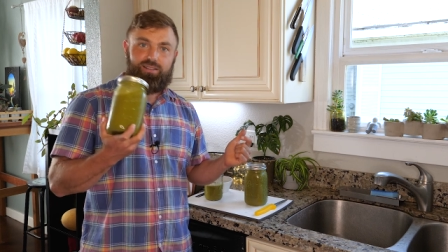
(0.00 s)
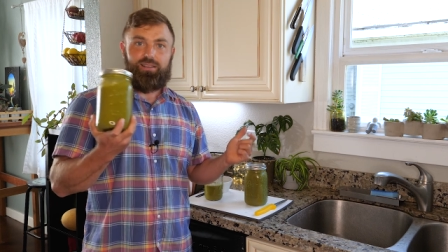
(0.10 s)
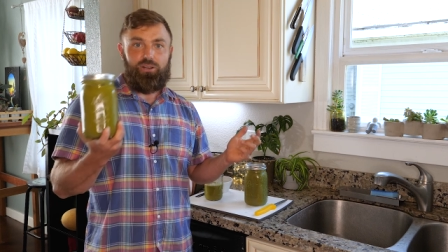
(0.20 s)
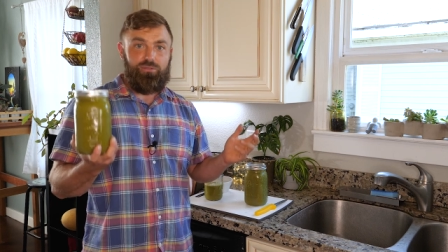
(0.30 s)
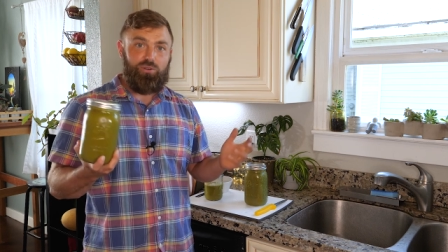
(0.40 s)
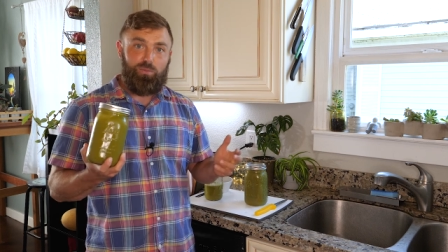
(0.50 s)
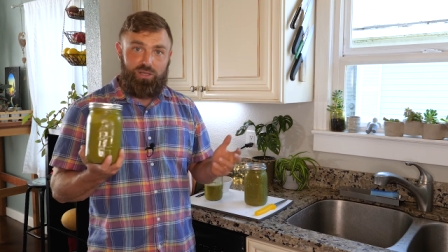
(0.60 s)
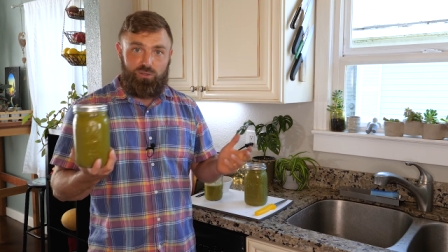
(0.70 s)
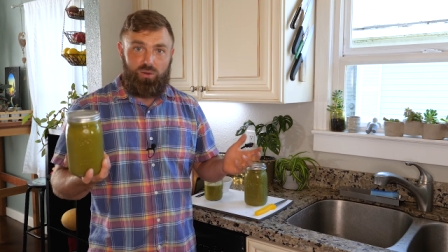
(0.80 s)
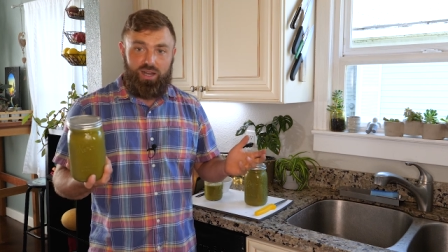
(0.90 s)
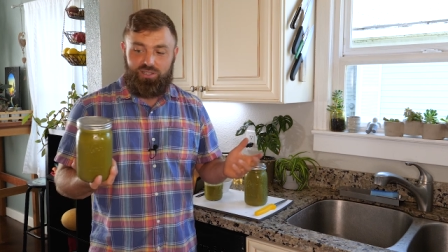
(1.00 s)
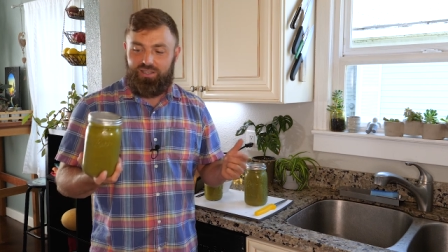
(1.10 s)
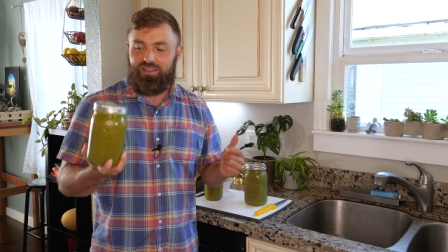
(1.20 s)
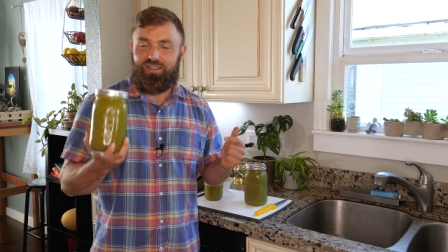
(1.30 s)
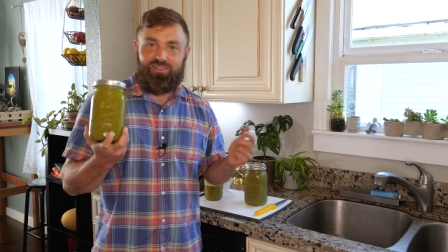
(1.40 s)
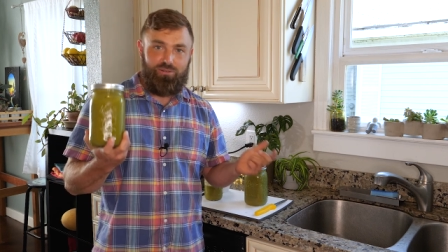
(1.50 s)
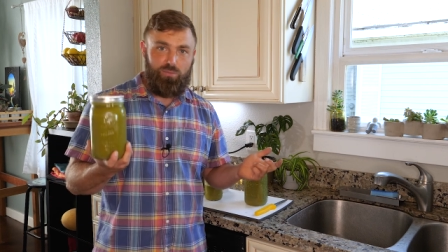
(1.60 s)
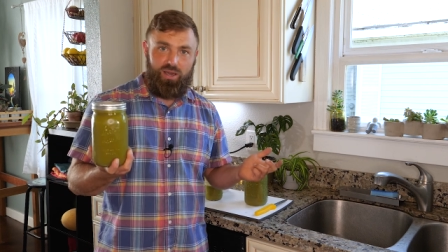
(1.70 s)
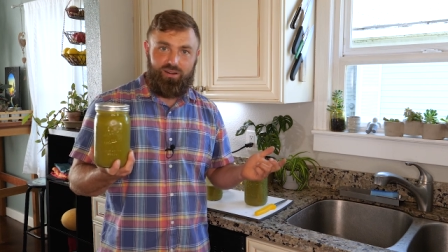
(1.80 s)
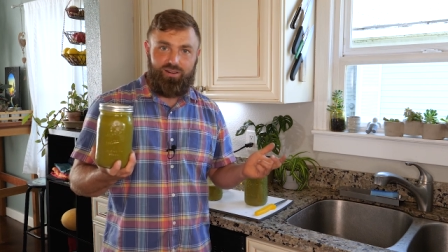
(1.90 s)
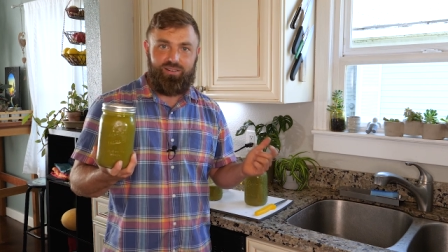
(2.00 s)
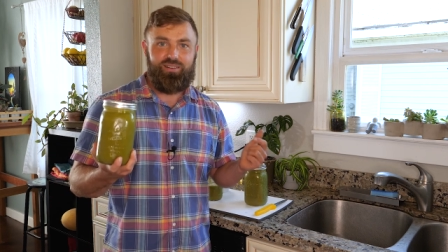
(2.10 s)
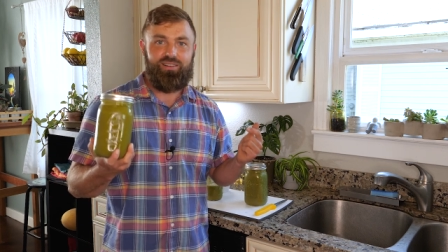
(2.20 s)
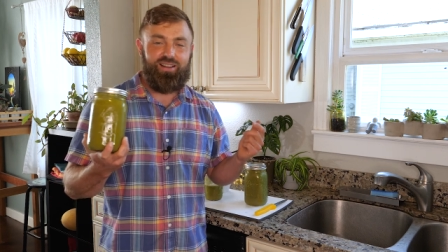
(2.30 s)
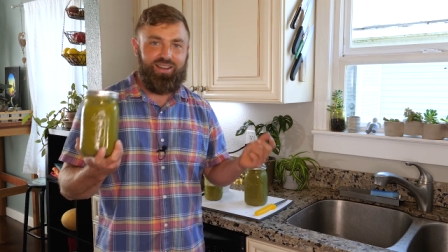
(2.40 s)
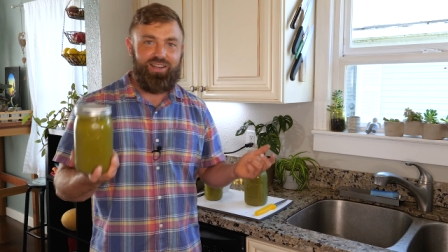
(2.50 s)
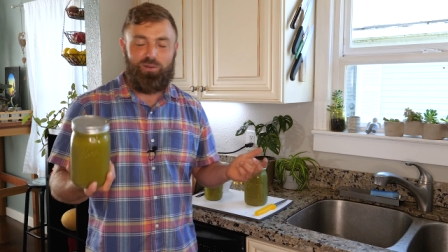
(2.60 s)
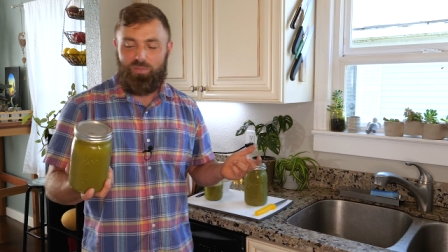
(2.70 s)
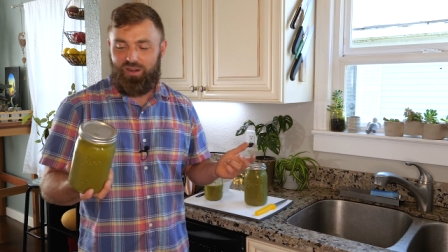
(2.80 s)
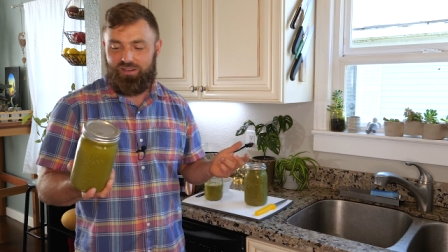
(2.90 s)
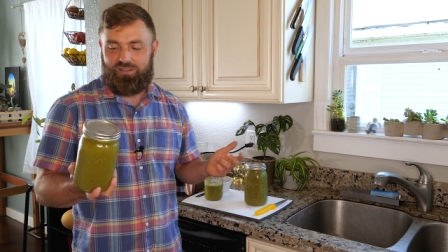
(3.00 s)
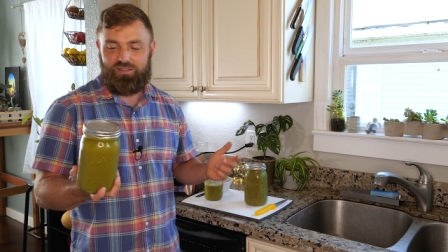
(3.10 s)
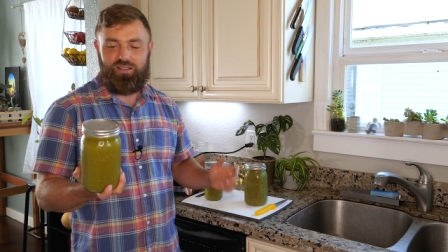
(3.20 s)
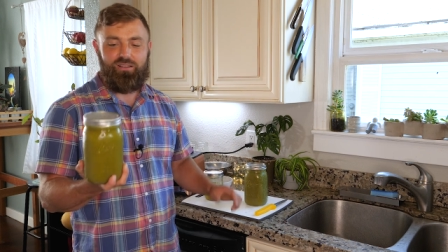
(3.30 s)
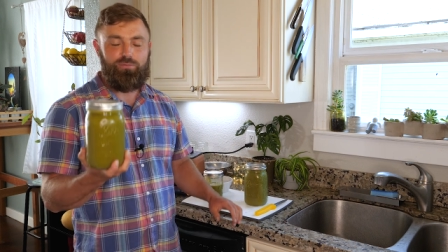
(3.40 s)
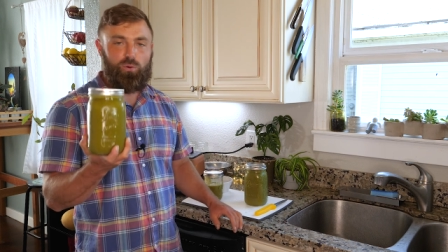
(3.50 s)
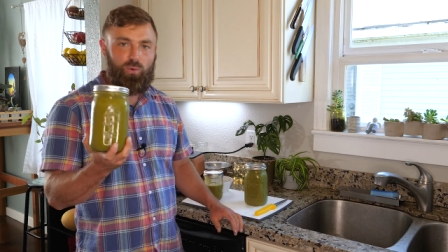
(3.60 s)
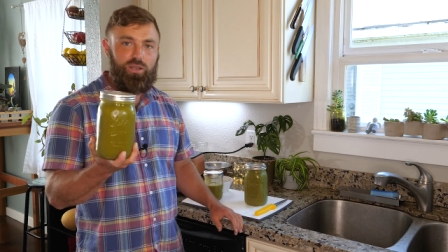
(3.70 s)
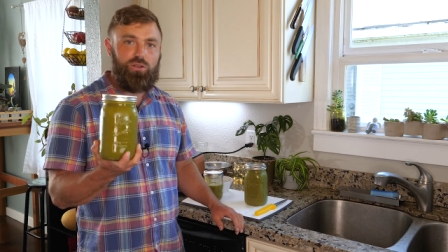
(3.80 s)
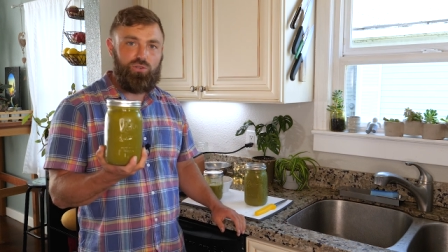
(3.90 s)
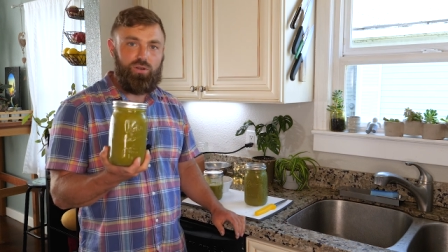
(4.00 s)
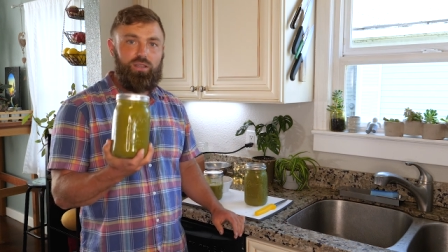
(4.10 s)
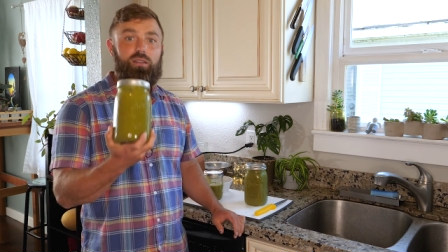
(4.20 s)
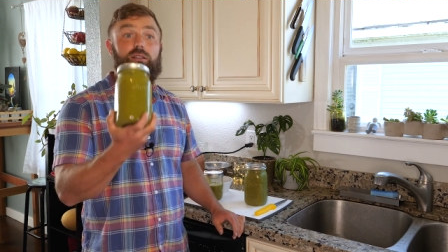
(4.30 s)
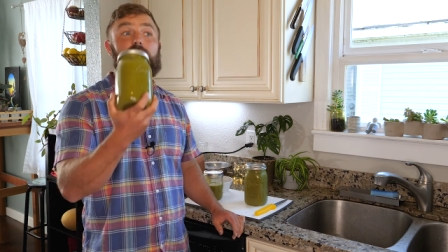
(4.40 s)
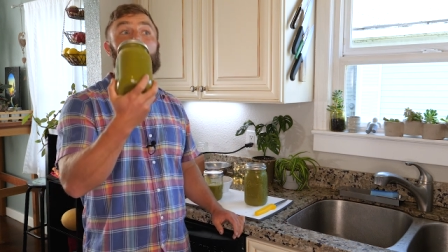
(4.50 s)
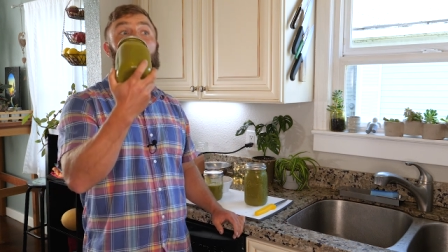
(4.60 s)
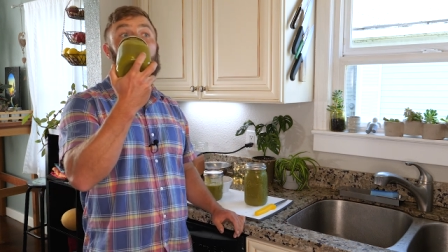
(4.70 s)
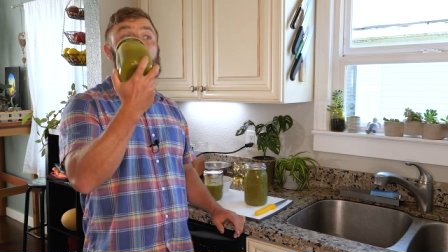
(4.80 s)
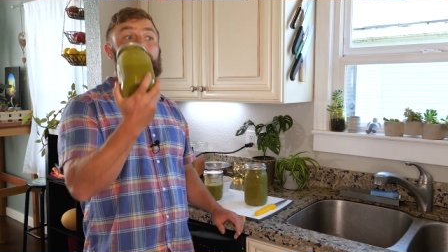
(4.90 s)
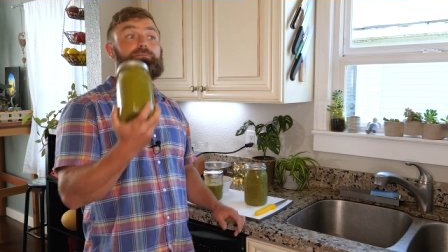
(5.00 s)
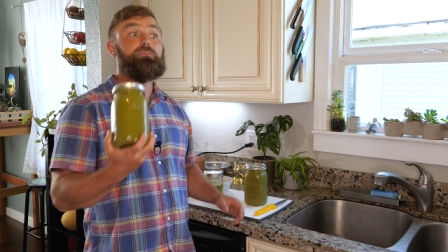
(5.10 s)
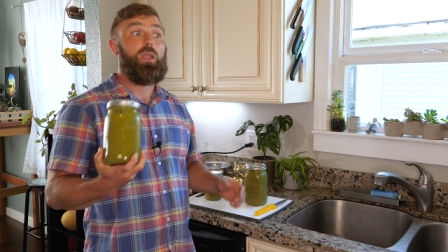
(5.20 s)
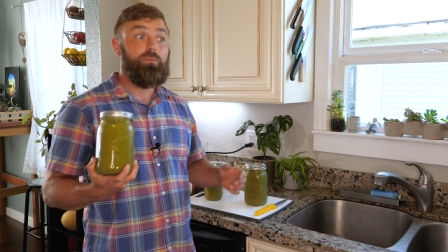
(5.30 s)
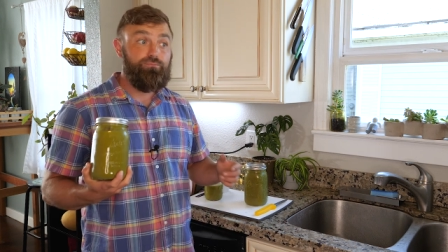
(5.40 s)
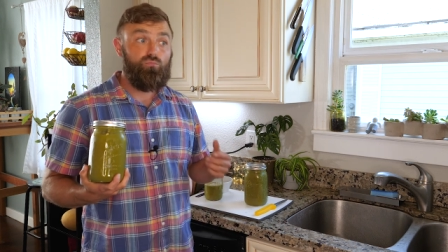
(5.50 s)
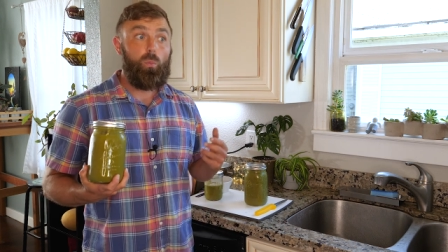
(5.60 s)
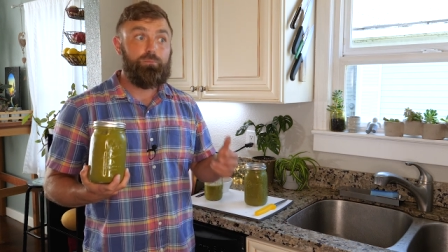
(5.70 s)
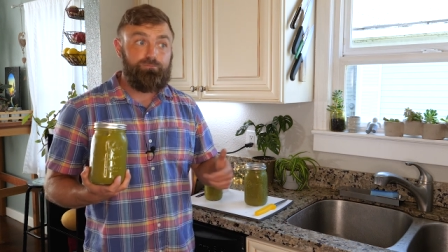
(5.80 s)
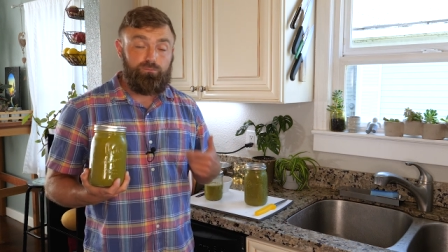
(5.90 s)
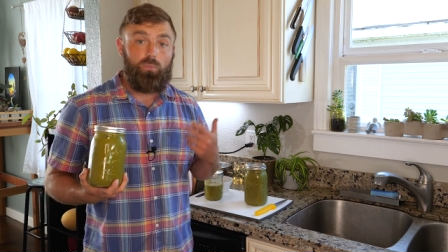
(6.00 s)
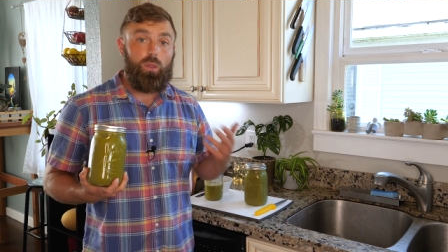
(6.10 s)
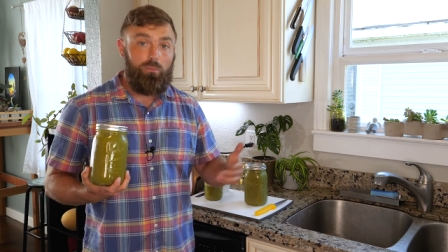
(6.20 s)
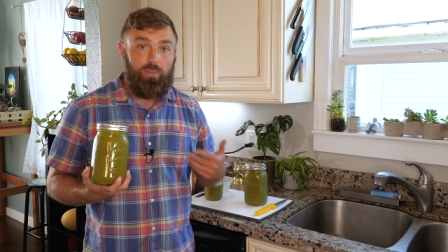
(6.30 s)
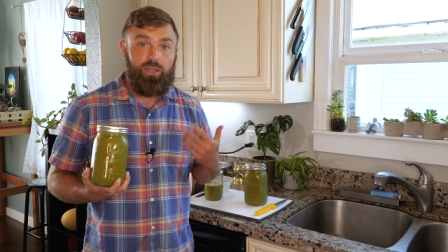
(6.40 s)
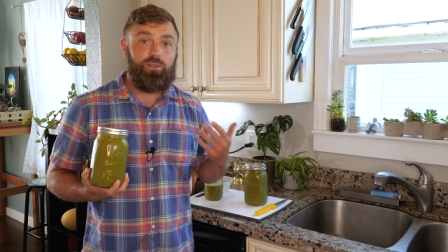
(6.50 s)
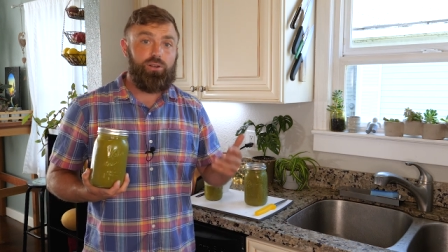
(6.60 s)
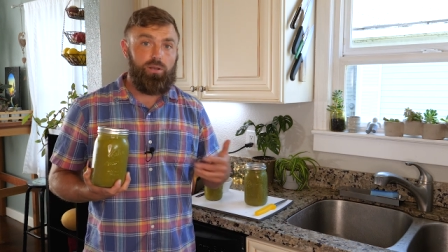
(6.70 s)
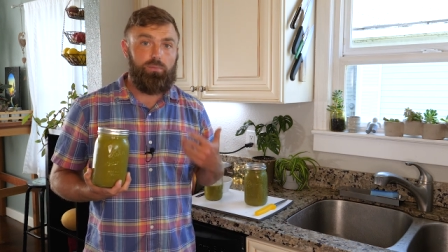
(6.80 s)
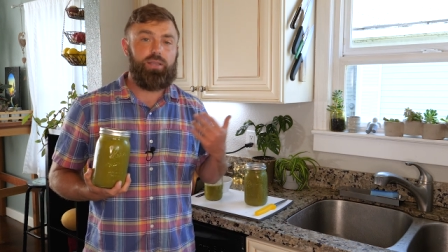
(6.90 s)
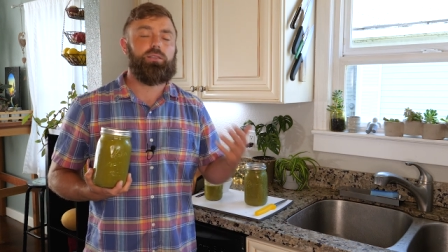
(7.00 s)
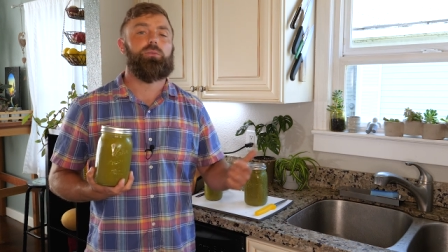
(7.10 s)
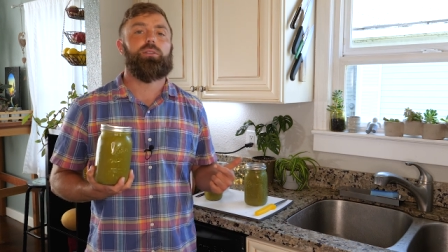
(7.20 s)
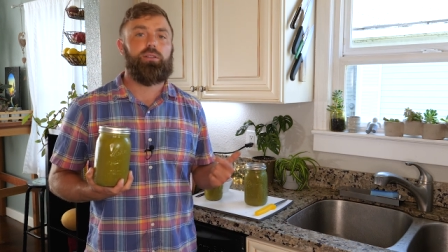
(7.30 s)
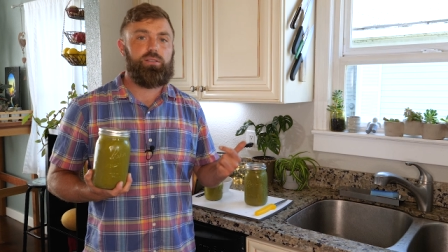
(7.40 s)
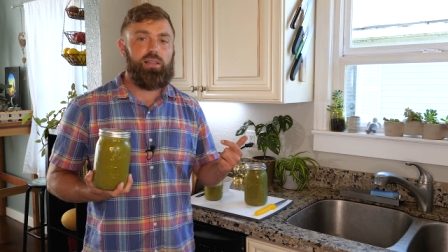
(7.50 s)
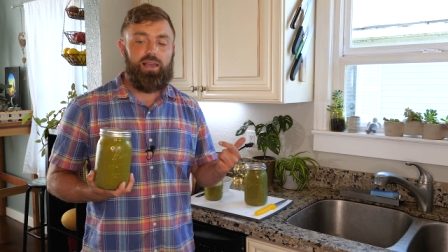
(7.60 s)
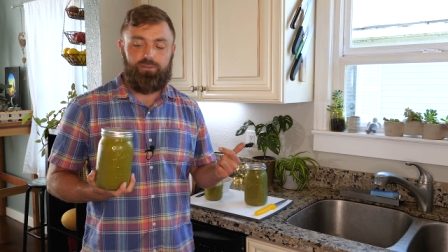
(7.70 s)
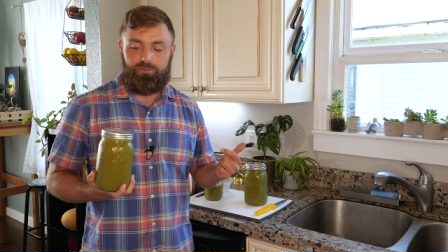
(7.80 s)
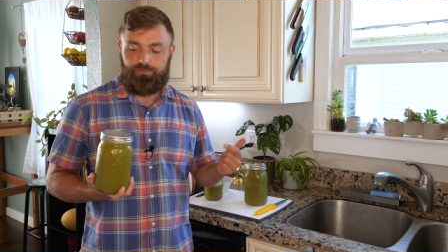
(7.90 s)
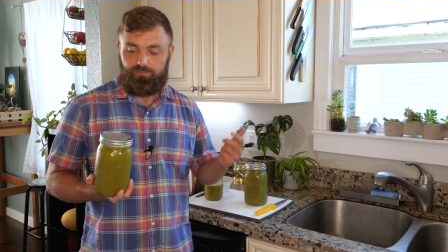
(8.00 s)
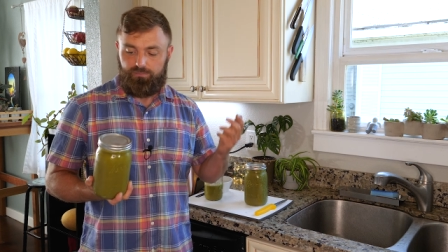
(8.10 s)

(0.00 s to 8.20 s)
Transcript: you know, if nobody's watching, even better. You're not going to embarrass yourself. But when you're drinking your smoothie, make sure to mix it with your saliva.